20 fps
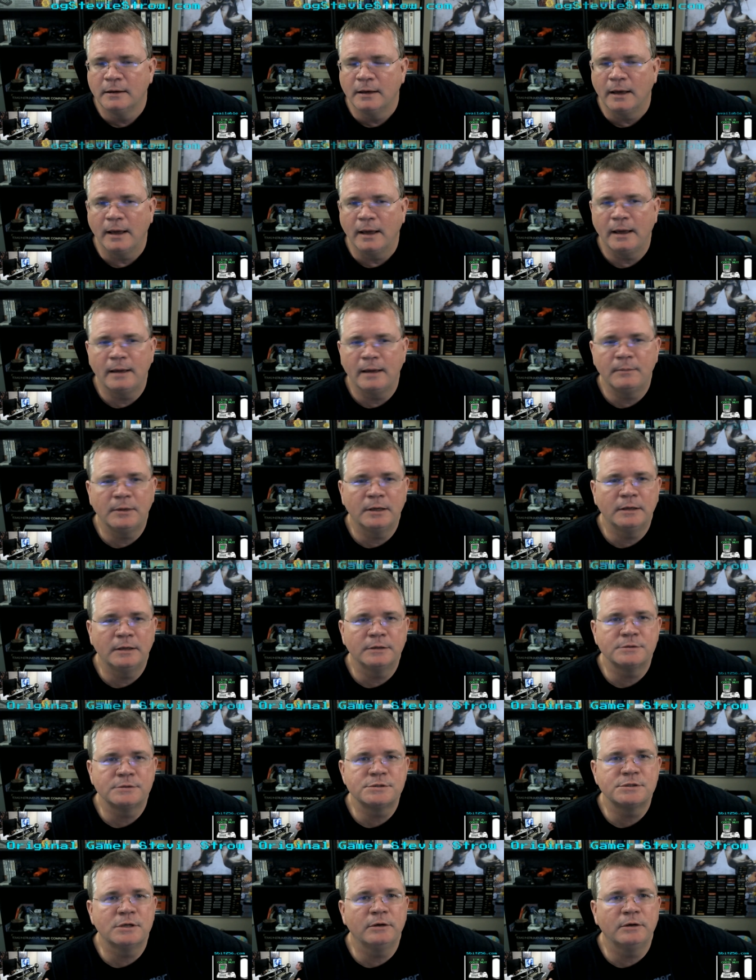am going to
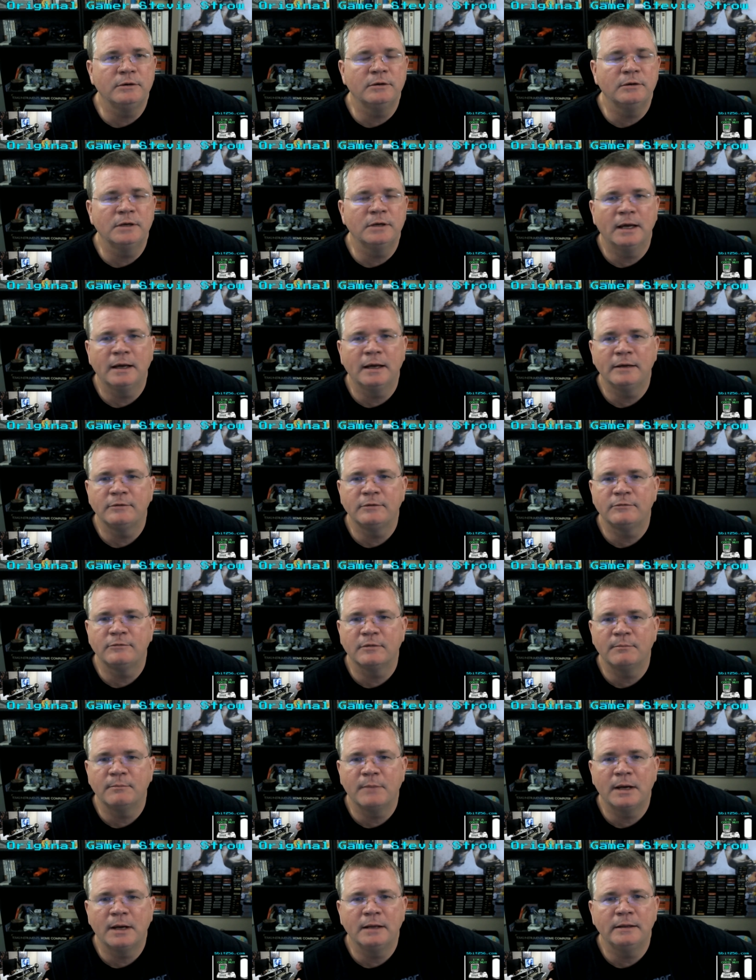show you guys
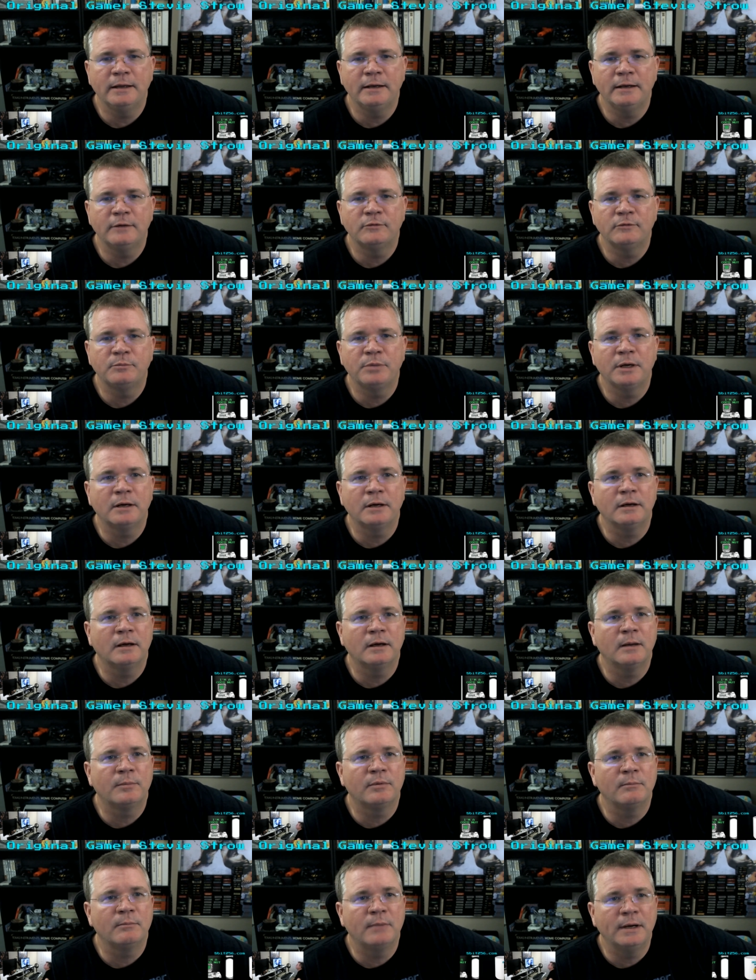from my latest
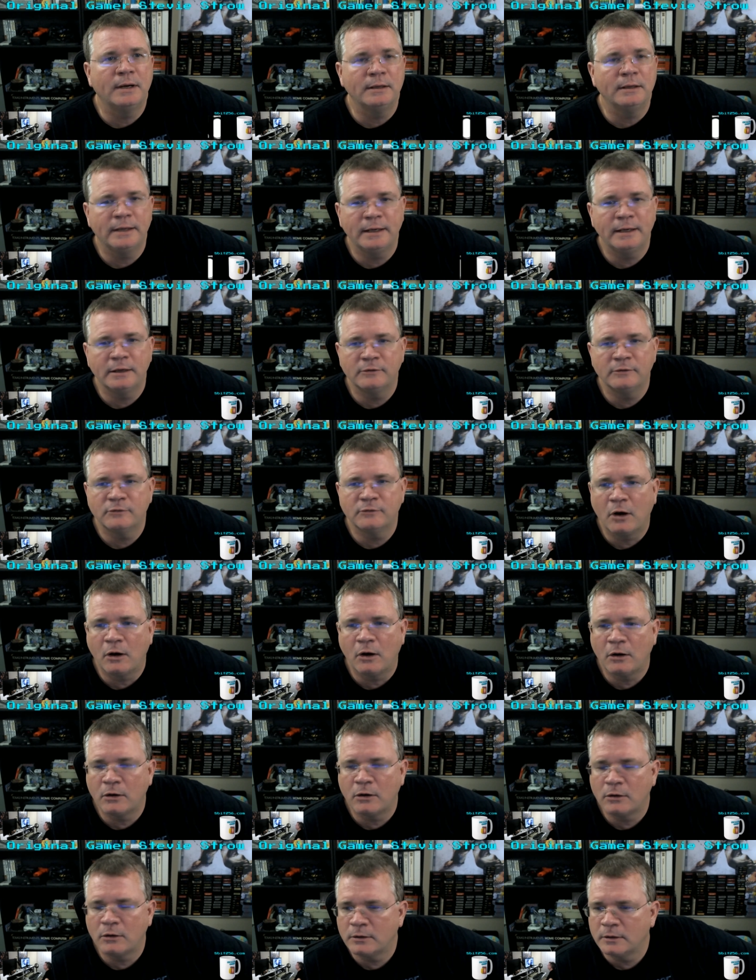pickup, my latest
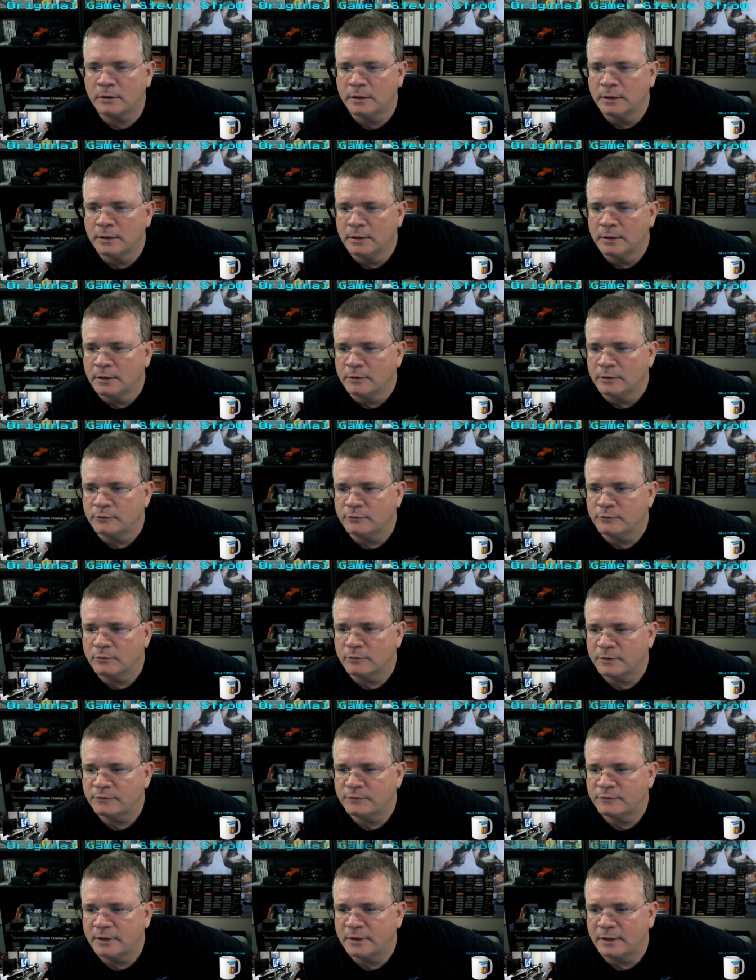haul. So
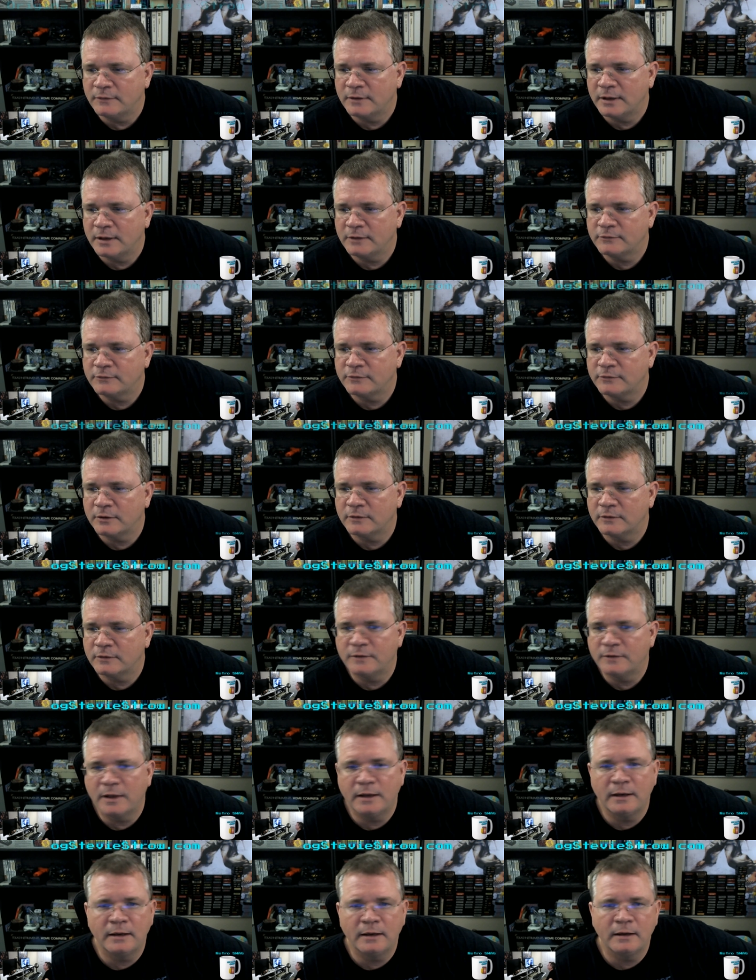what's today? Today's
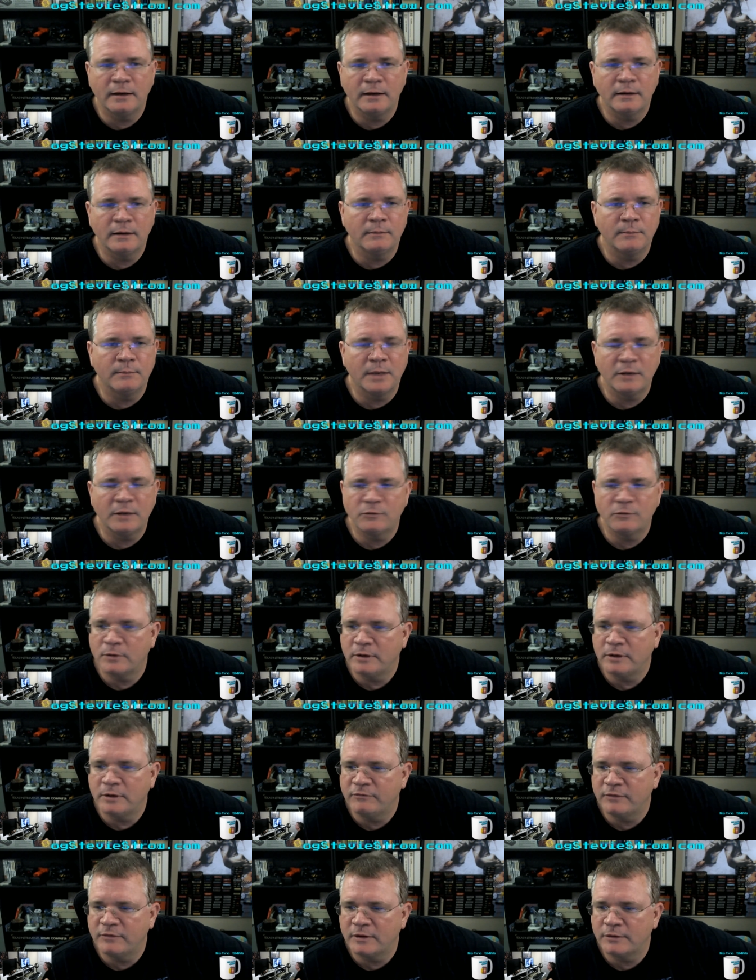Thursday, May
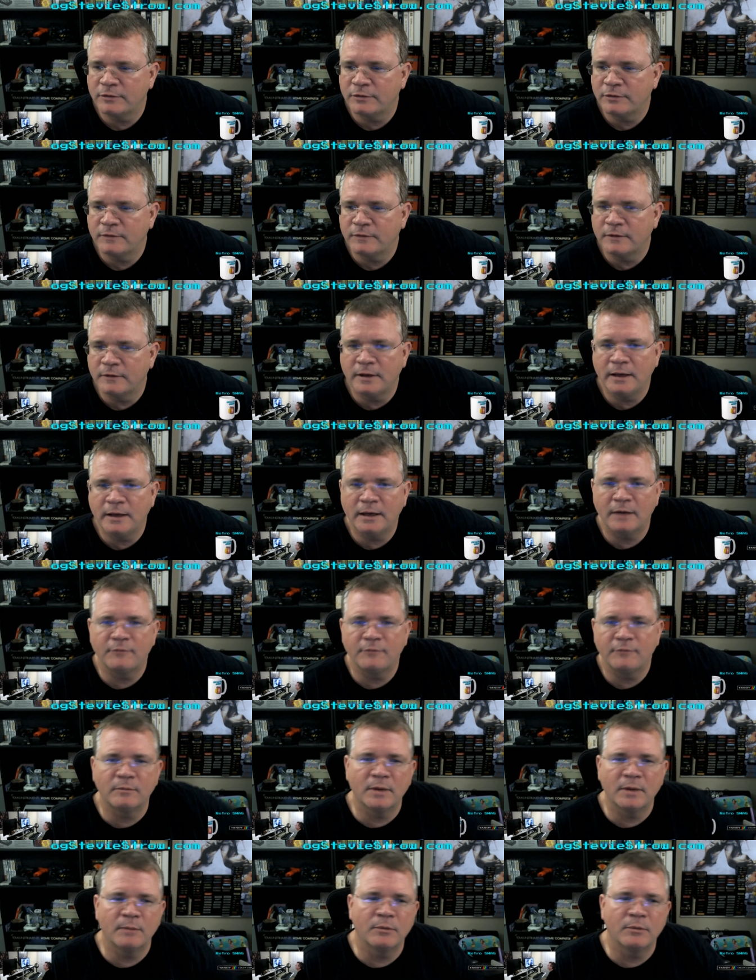25th, the day after
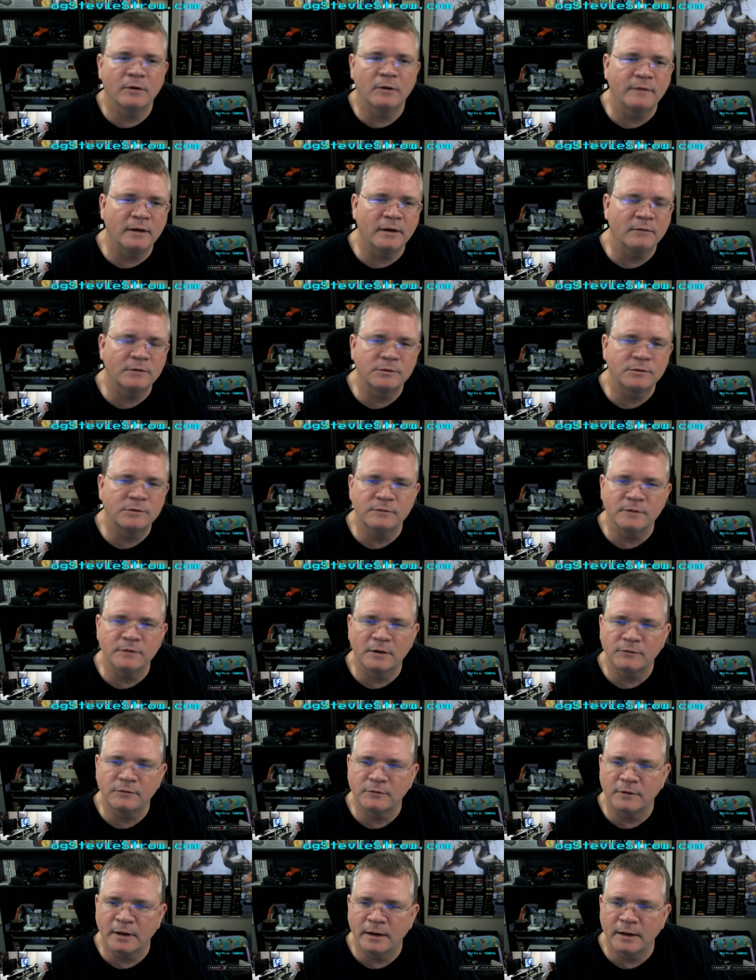my birthday, which was
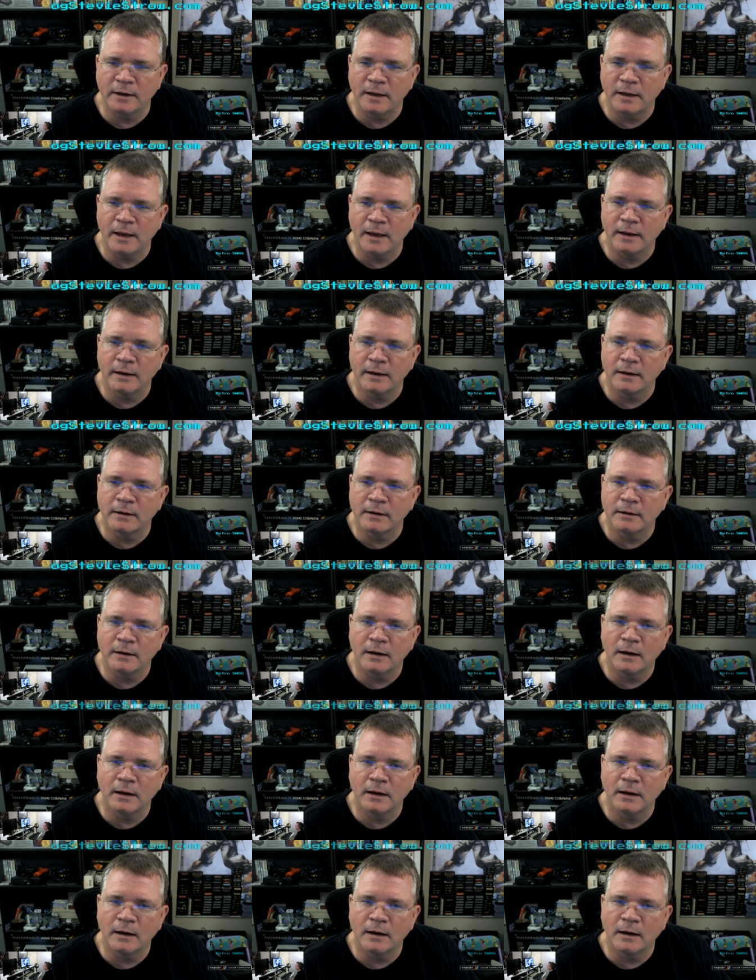yesterday. And